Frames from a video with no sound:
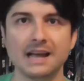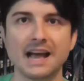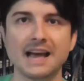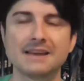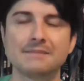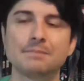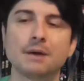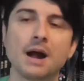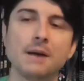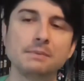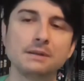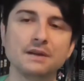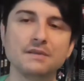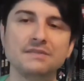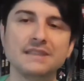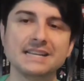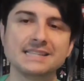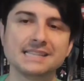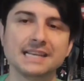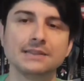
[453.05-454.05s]
And probably
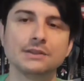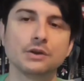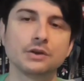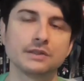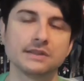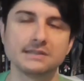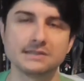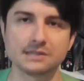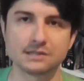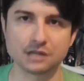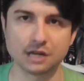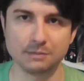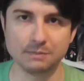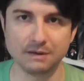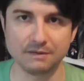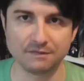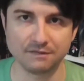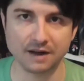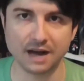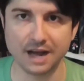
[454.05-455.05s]
if they said, look, this is going to
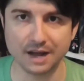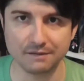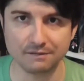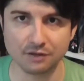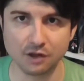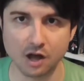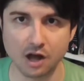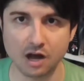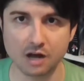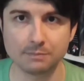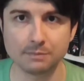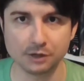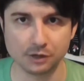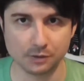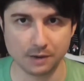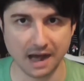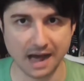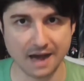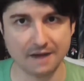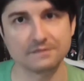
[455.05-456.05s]
be 5 long, but
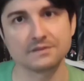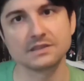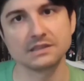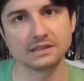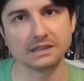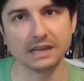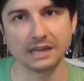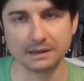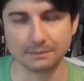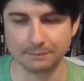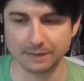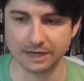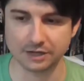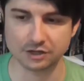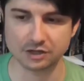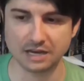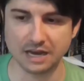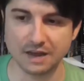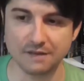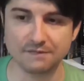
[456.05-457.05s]
you have to like
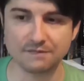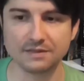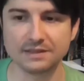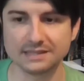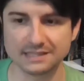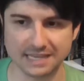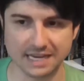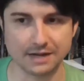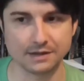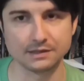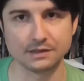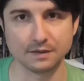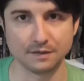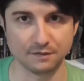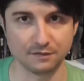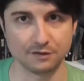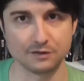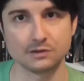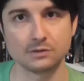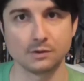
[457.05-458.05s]
make, if the sales of
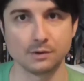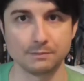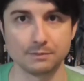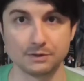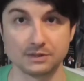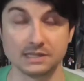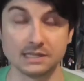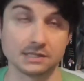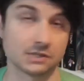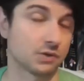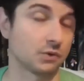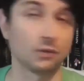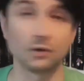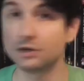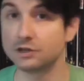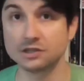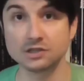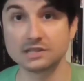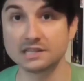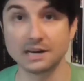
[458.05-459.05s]
the first one persist,
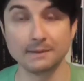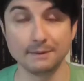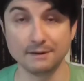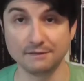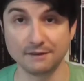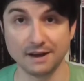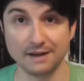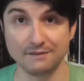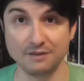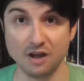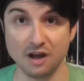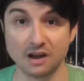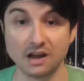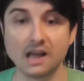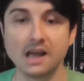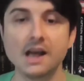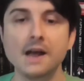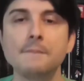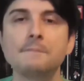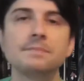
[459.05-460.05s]
or it's just going to be 5 long,
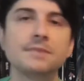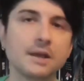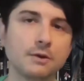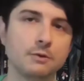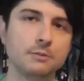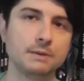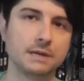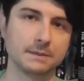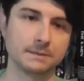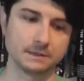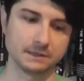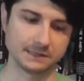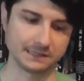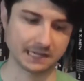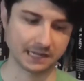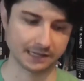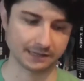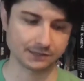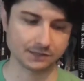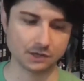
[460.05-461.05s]
they would be able to
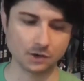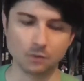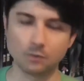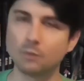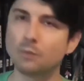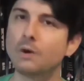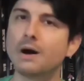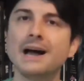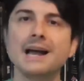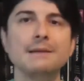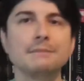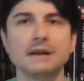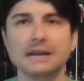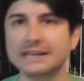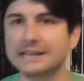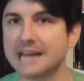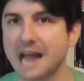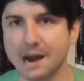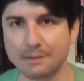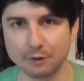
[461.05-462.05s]
sell it. So why am I
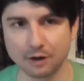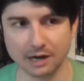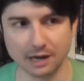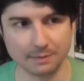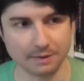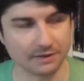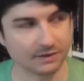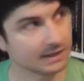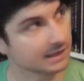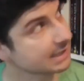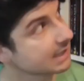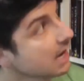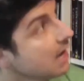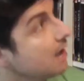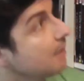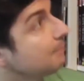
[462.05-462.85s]
yammering about this?